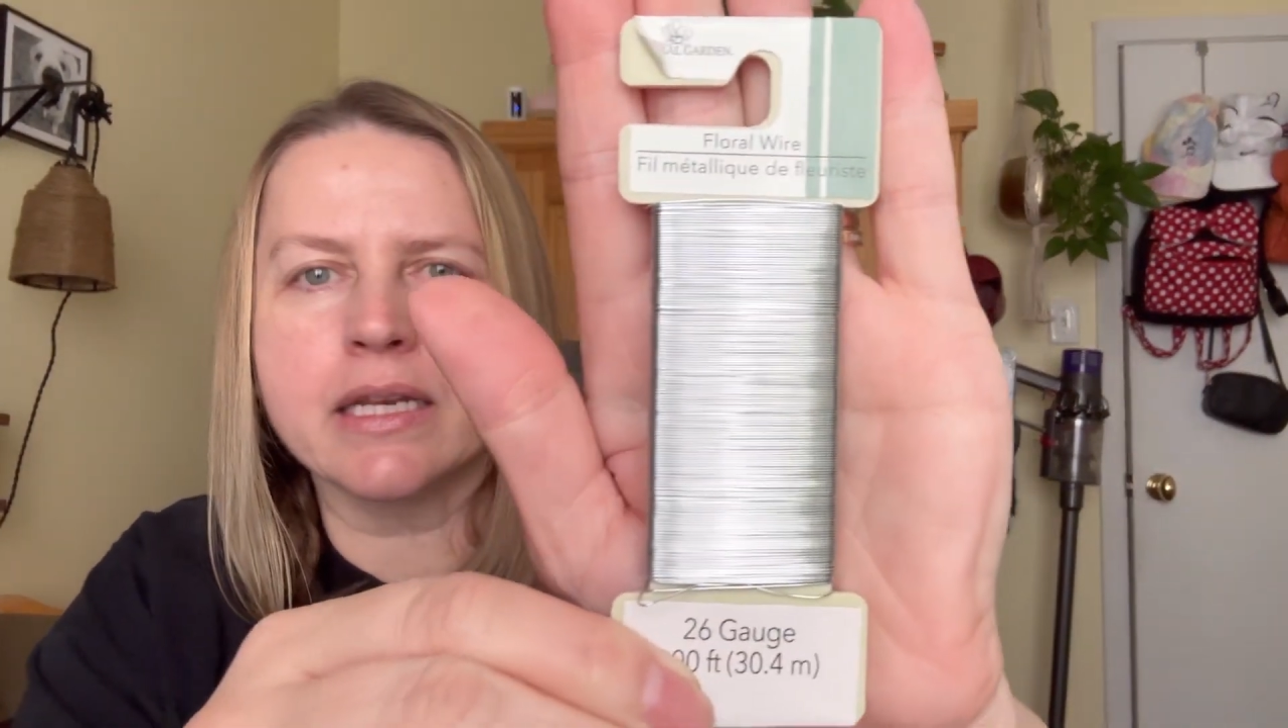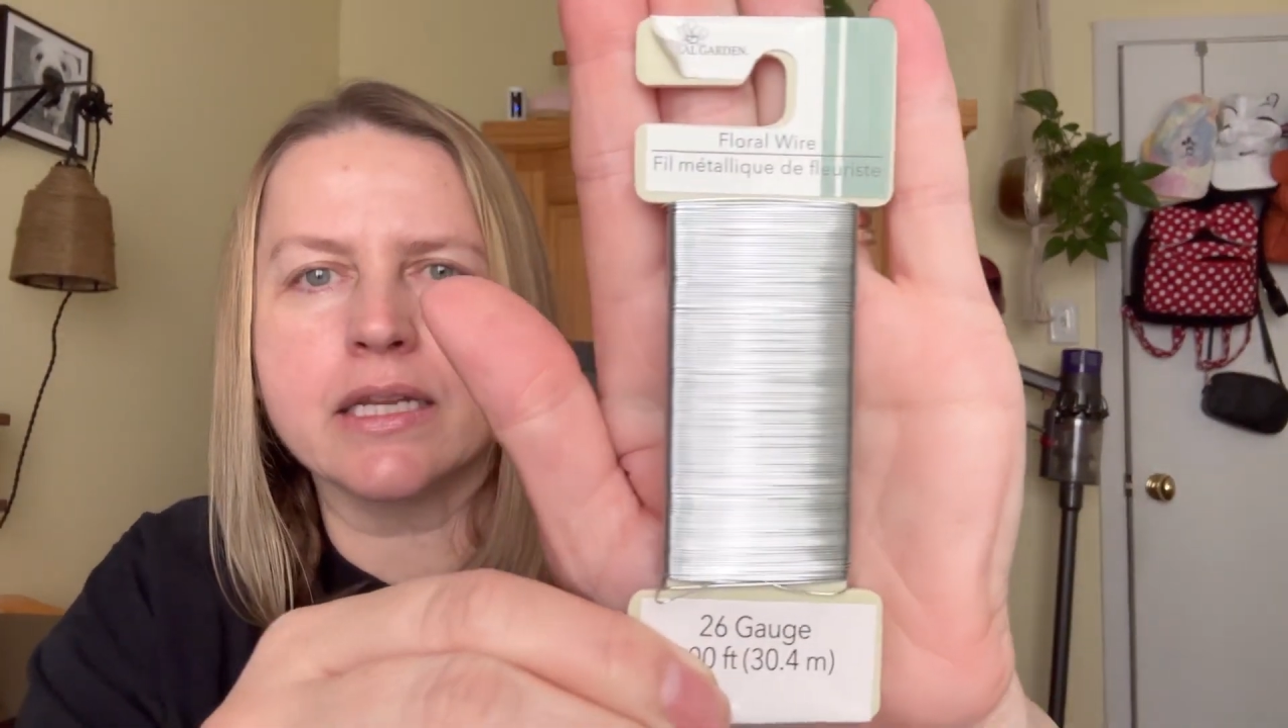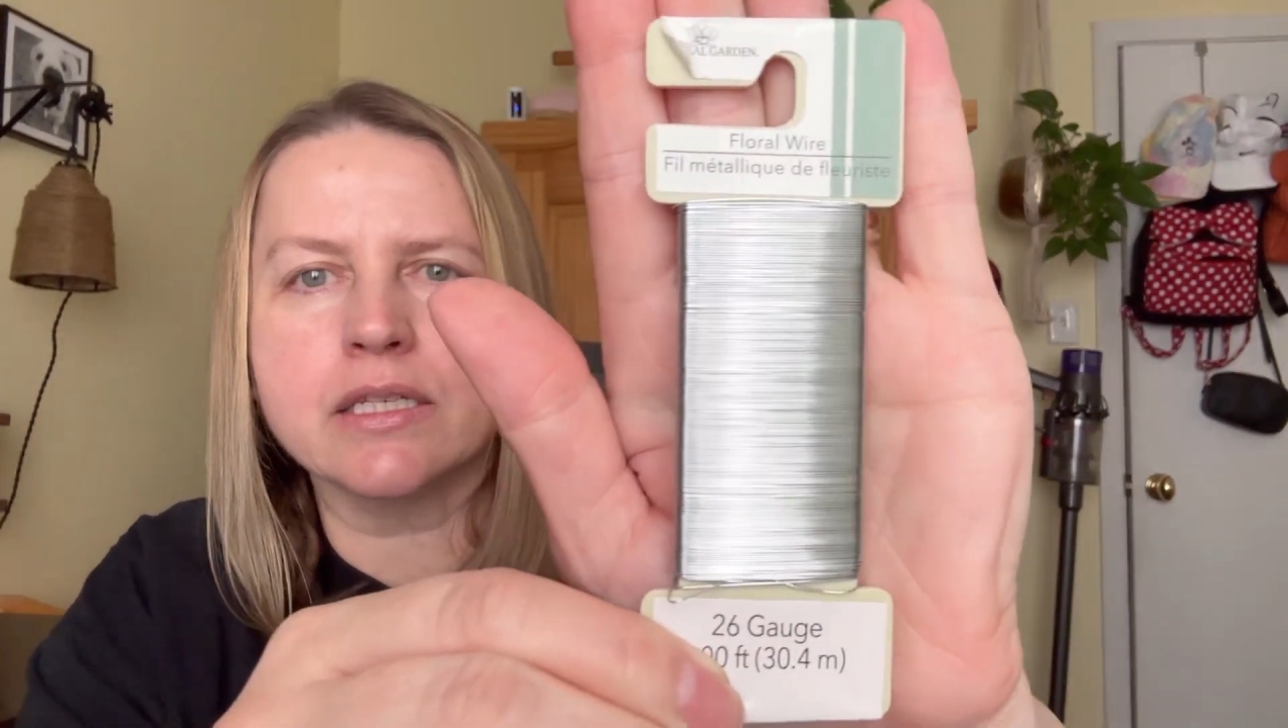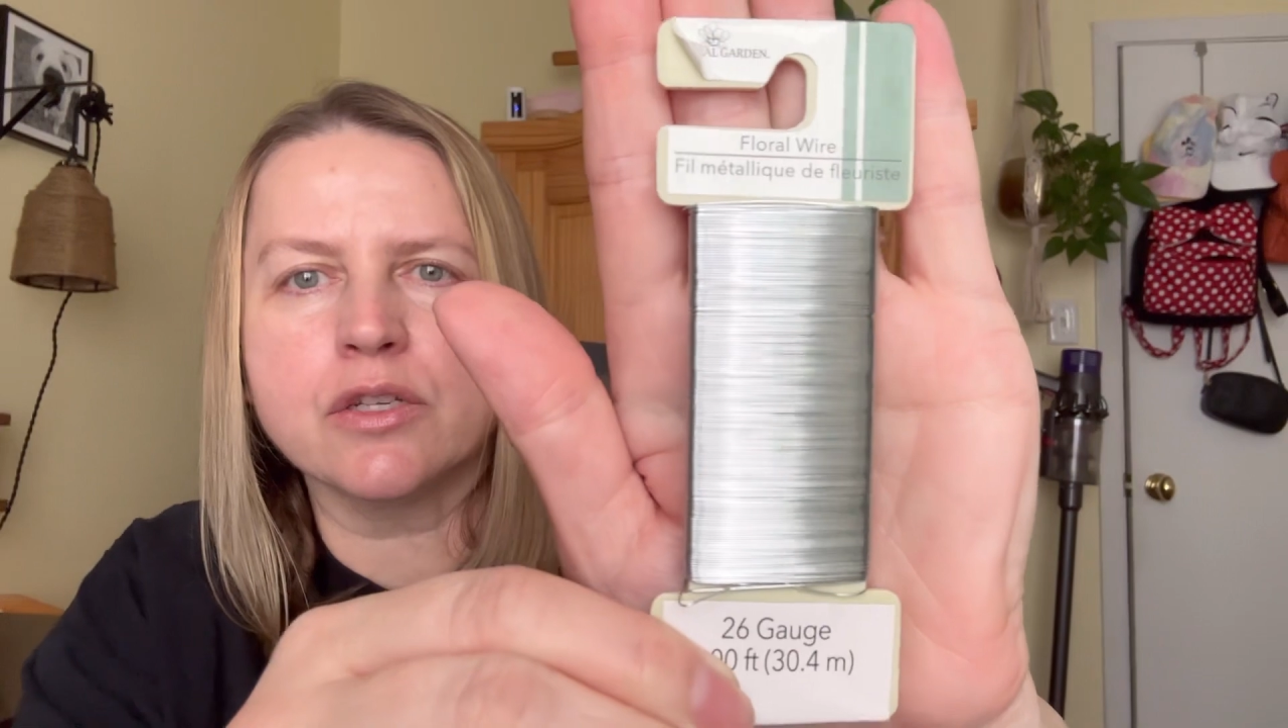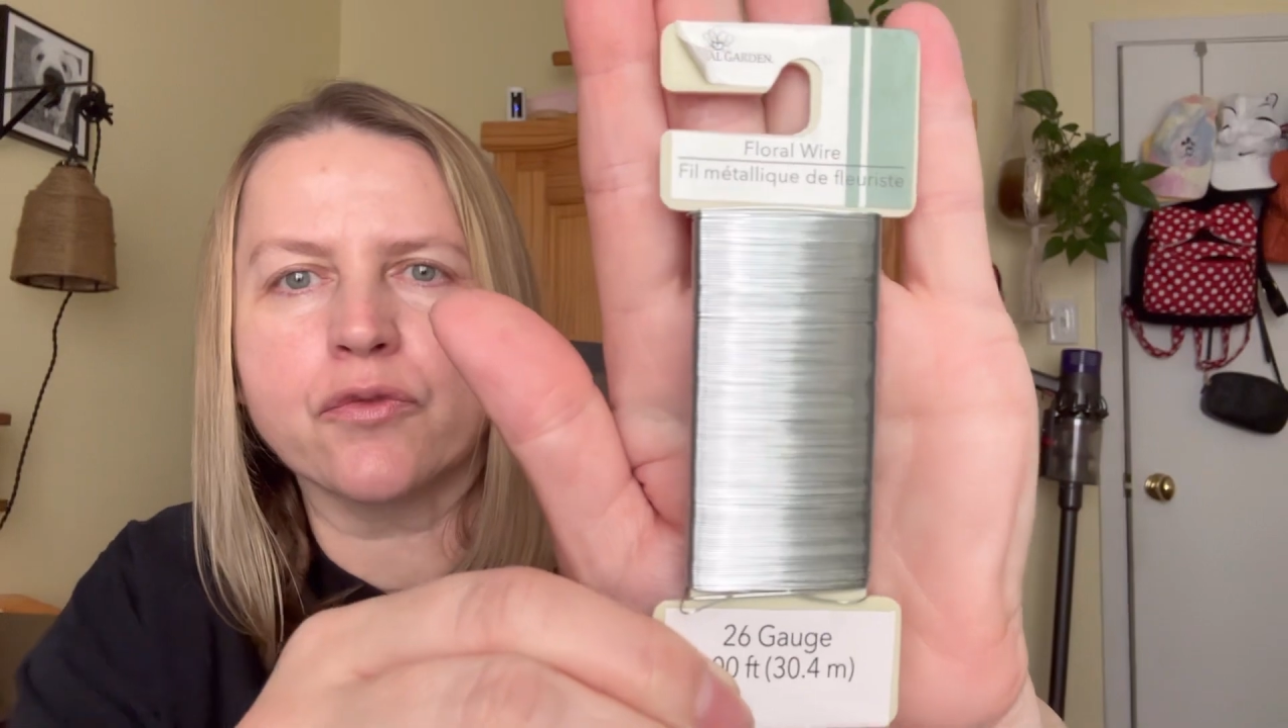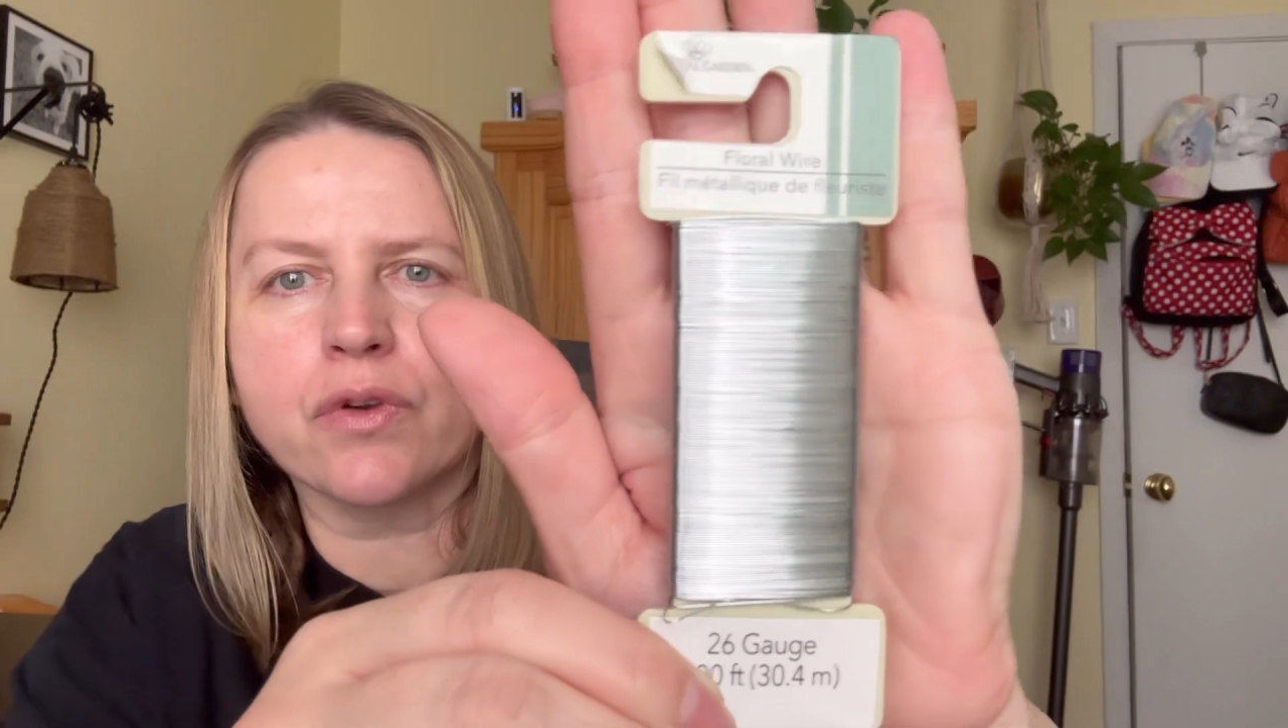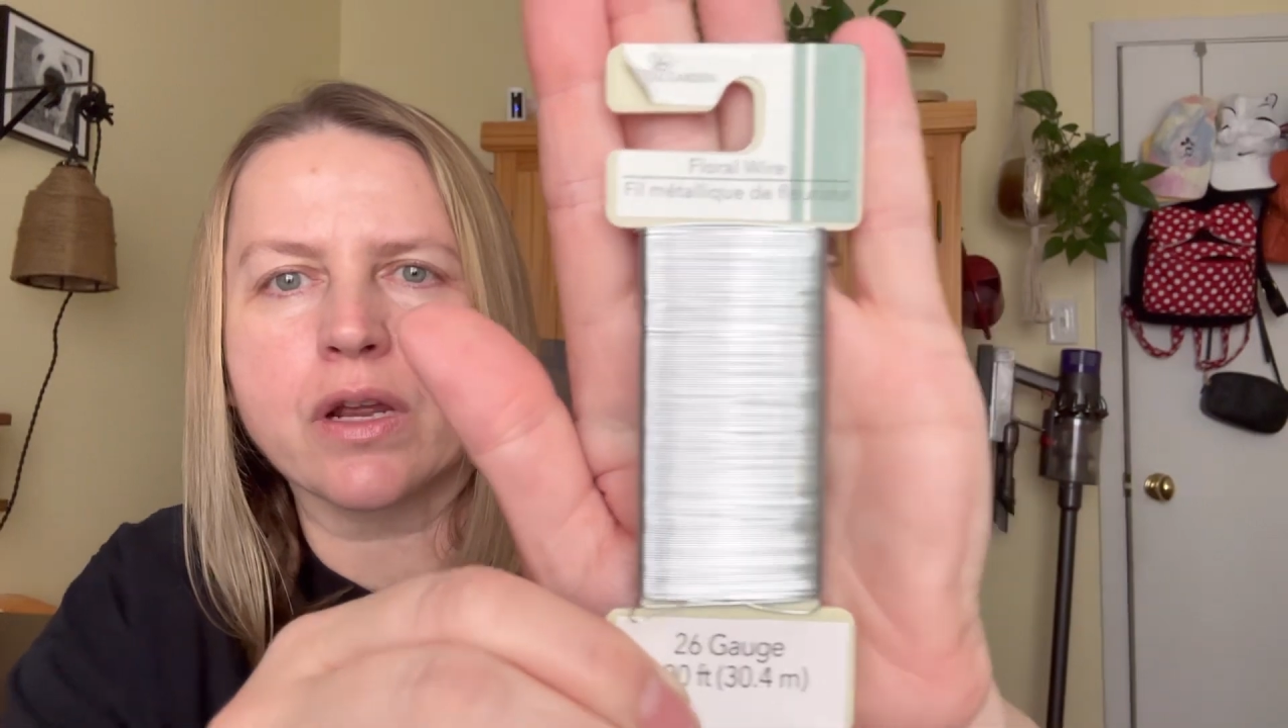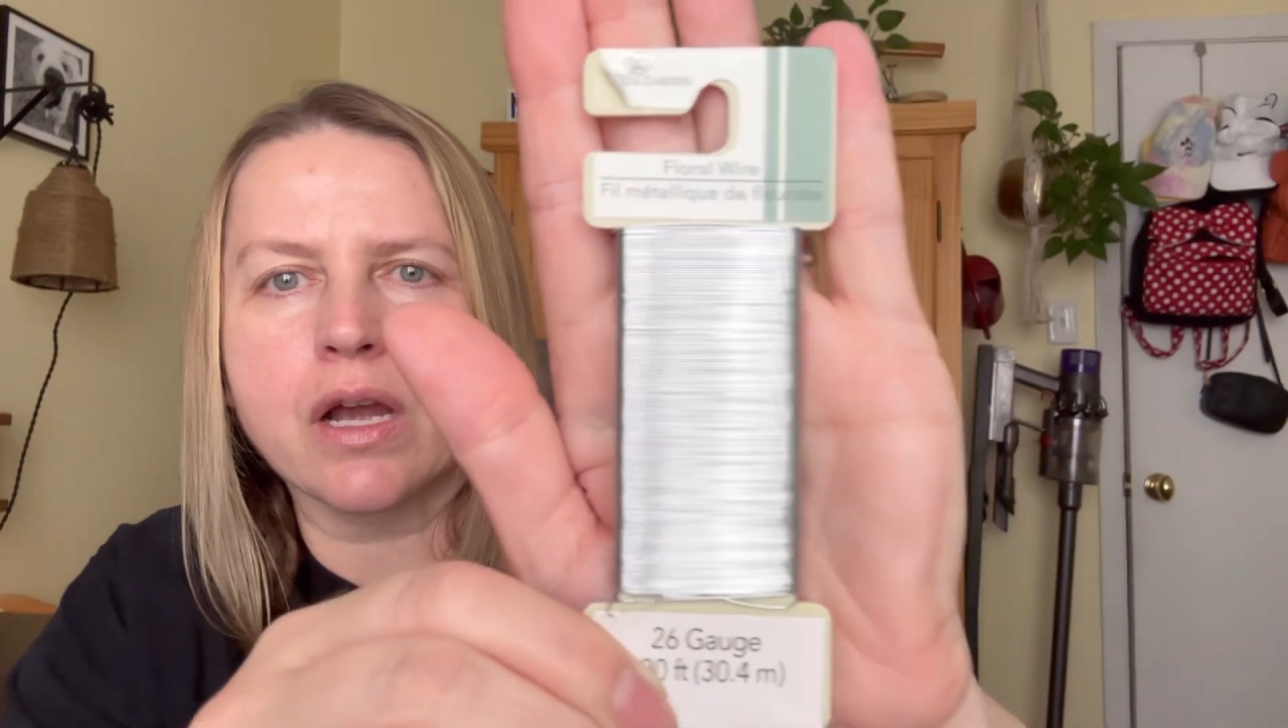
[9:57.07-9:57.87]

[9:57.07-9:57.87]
in different